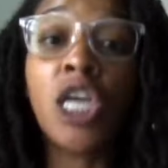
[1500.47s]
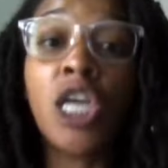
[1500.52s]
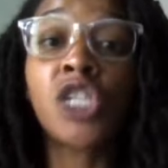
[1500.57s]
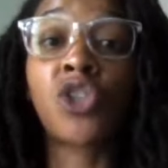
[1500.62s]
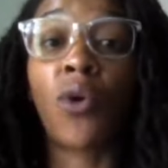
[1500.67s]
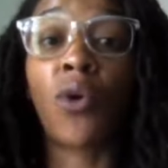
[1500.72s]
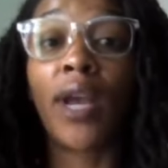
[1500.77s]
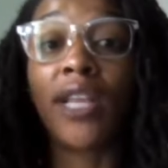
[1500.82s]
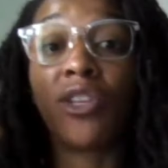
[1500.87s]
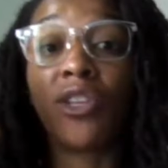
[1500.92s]

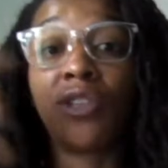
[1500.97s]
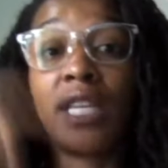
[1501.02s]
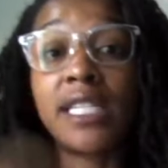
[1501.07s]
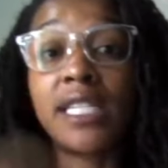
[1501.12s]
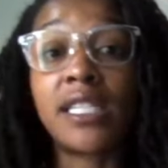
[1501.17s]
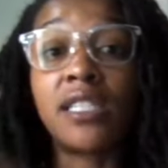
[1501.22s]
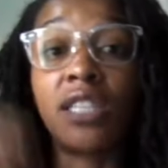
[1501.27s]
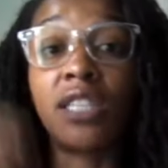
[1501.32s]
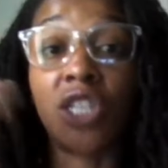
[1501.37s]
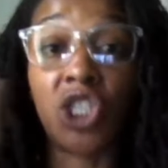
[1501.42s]
so either this
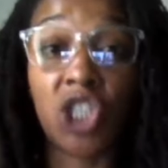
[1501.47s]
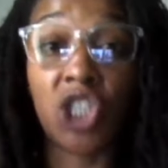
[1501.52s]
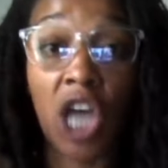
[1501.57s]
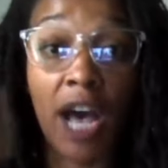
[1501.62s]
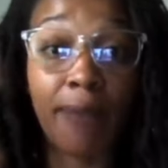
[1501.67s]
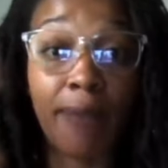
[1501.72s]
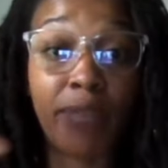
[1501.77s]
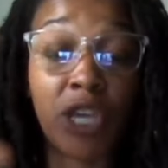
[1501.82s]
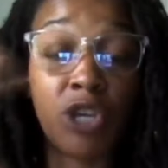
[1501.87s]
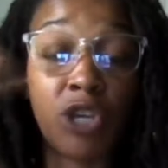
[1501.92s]
is a
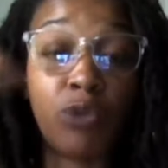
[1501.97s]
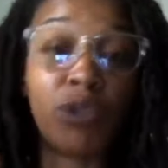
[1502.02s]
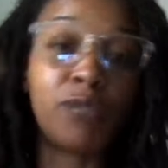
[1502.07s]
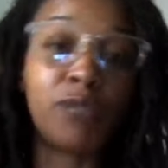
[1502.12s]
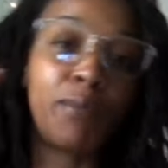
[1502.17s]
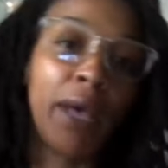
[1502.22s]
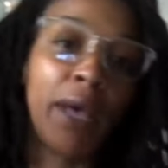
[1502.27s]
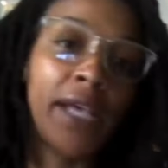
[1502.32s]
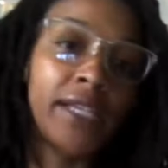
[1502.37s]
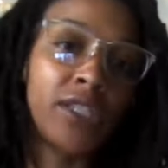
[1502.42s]
job that you was
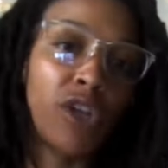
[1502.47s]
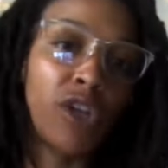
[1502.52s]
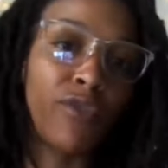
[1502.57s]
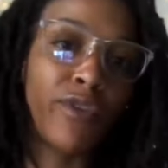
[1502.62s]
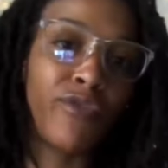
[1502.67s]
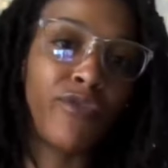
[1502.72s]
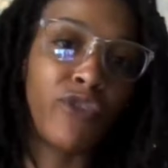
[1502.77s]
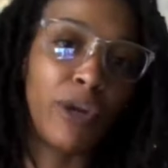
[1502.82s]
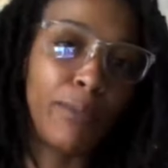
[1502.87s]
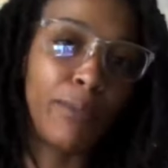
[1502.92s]
passed
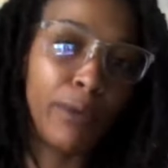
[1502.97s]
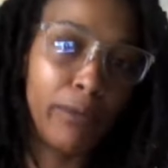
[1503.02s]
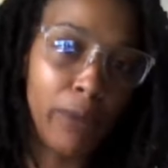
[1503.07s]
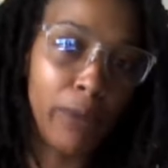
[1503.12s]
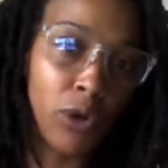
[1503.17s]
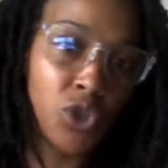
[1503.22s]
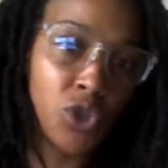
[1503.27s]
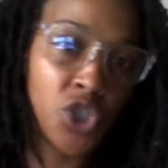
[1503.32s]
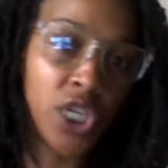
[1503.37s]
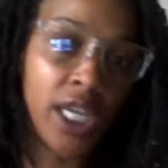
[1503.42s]
over for a
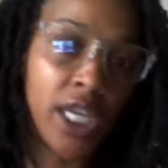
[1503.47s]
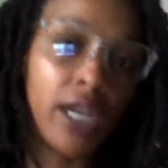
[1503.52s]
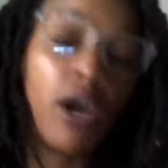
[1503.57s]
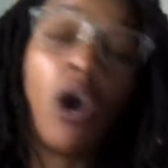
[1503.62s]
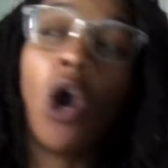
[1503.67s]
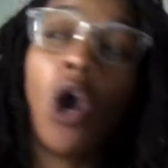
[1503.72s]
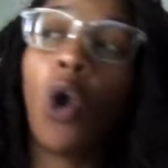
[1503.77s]
promotion